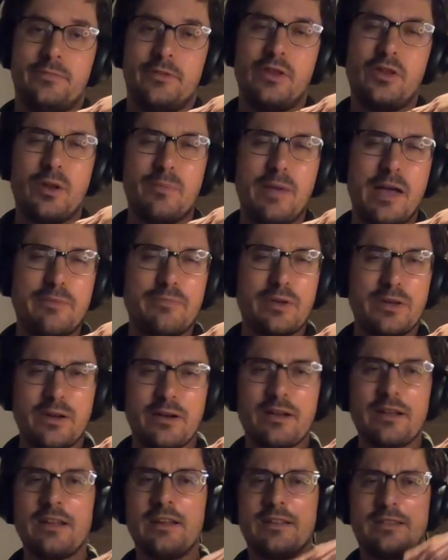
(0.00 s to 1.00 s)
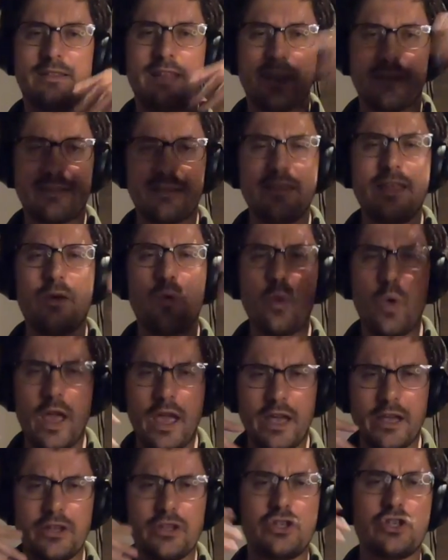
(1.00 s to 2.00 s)
Remember that the
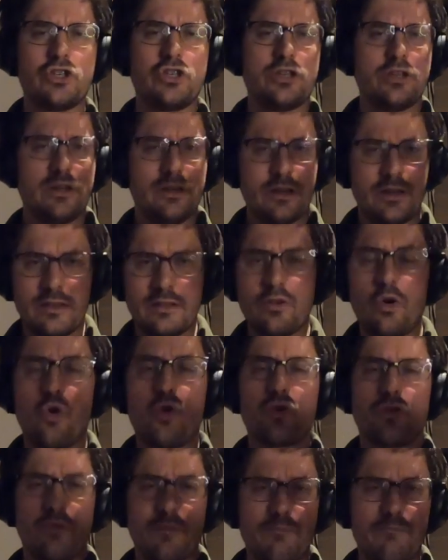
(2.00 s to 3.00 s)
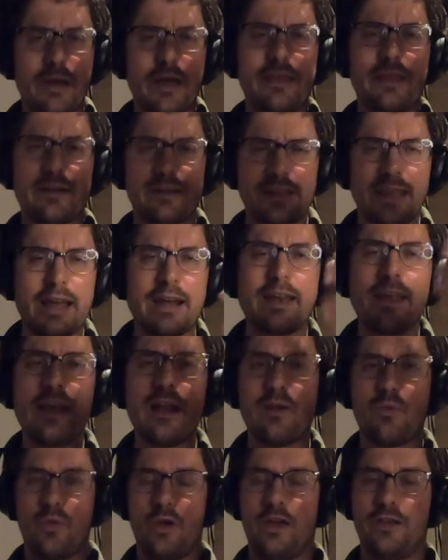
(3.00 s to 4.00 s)
wage, or better, the
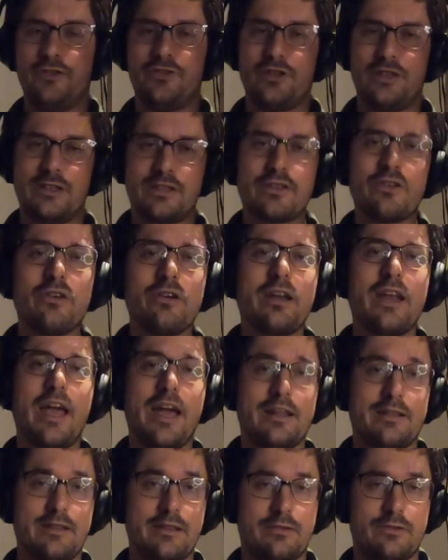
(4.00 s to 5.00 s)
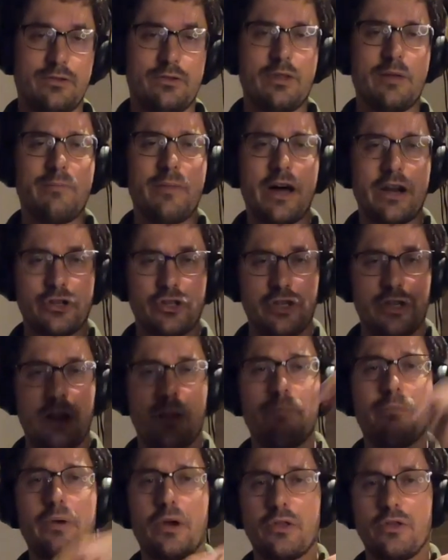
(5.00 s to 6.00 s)
real wage, is connected to the
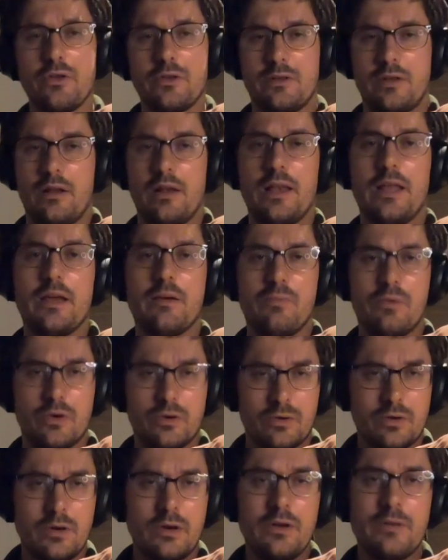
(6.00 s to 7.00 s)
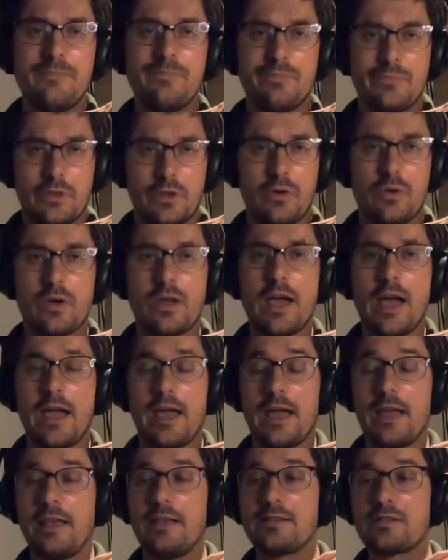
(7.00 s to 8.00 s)
marginal product of labor,
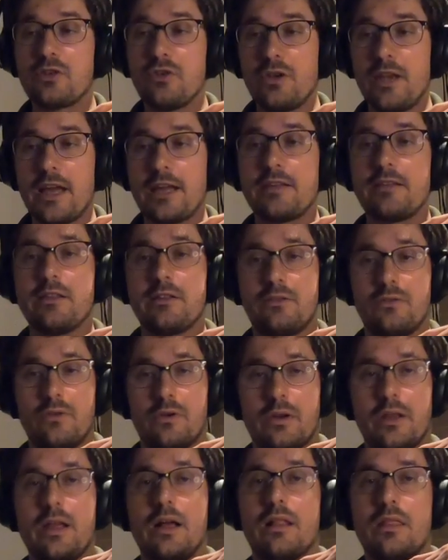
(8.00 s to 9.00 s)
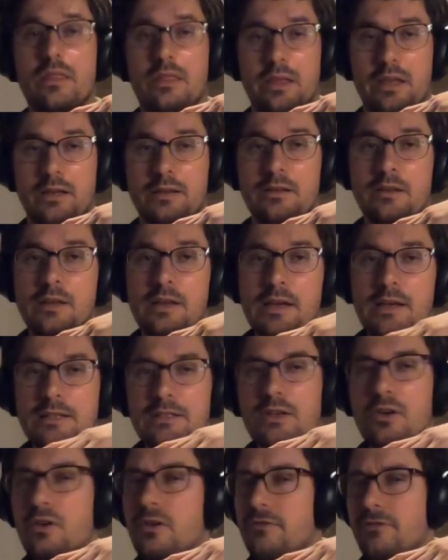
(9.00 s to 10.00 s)
okay, is connected to real thing.
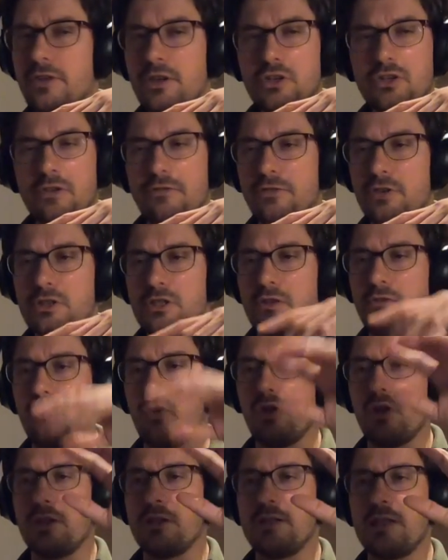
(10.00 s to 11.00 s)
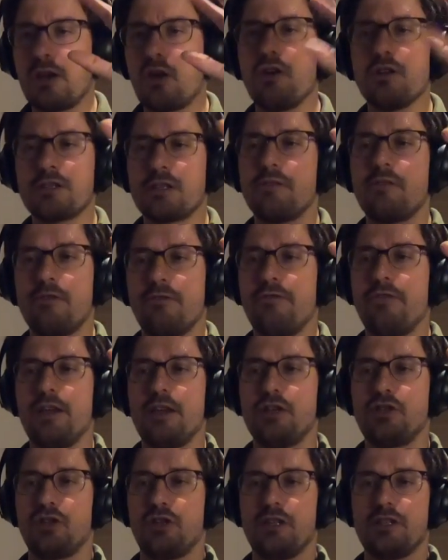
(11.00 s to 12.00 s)
So inflation, first of all, the cost of
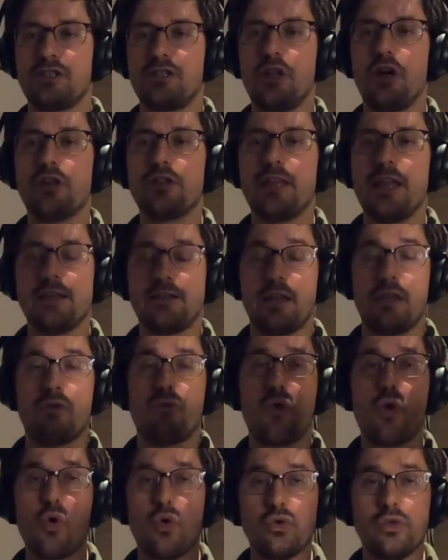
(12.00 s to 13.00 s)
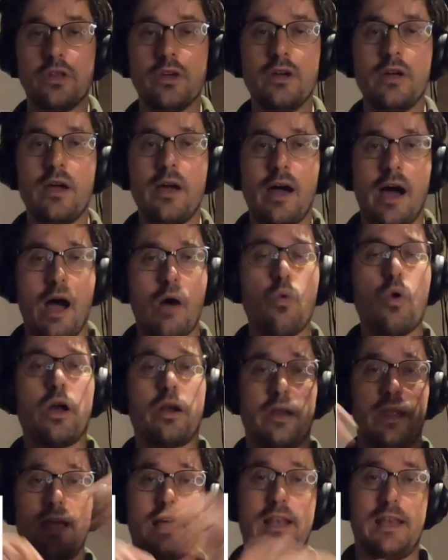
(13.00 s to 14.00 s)
inflation is not that erode
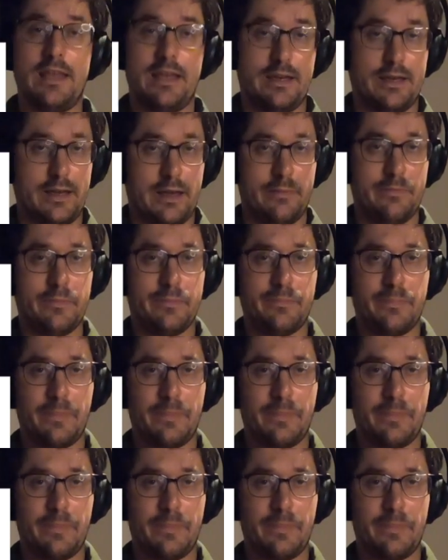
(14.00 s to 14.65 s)
our real income,